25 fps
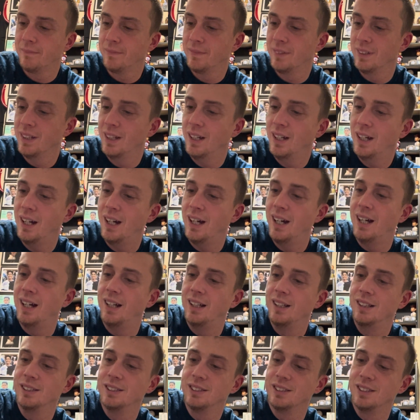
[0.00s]
Ah,
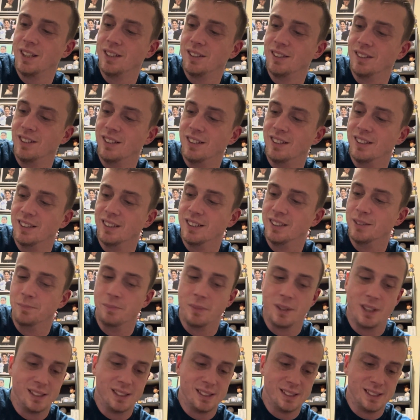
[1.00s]
here's another young gun,
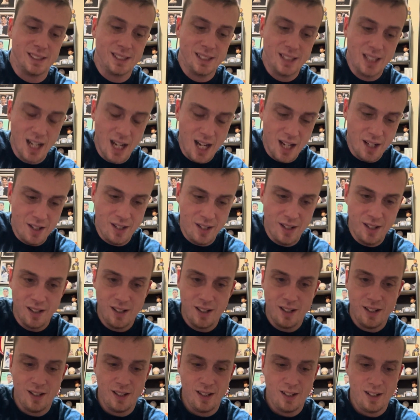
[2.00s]
but it's not
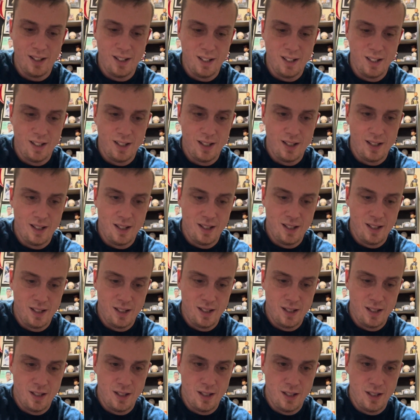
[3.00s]

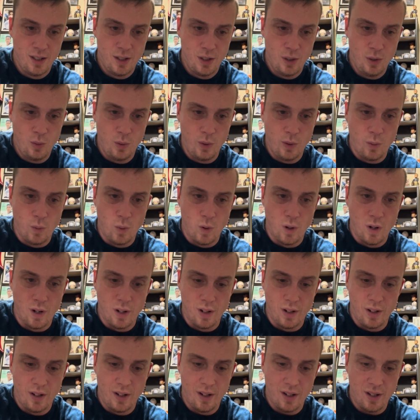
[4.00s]
who we
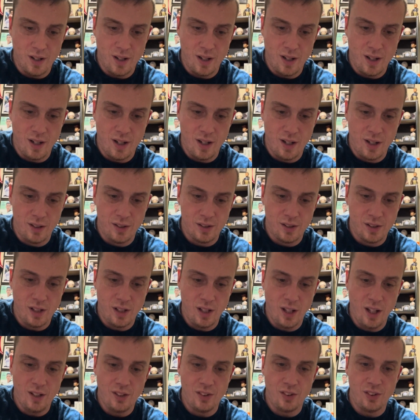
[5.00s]
wanted. Uh, it's
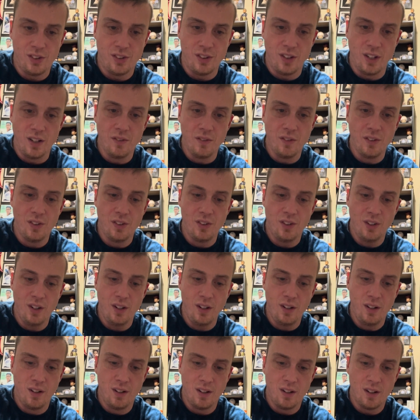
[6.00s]
Clay
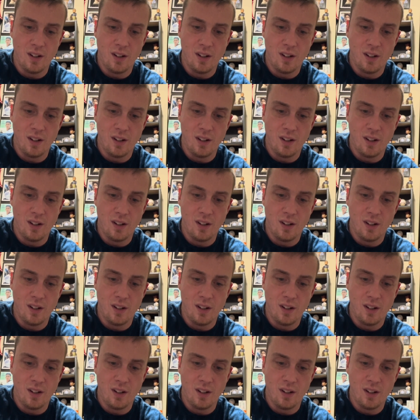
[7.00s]
Stevenson.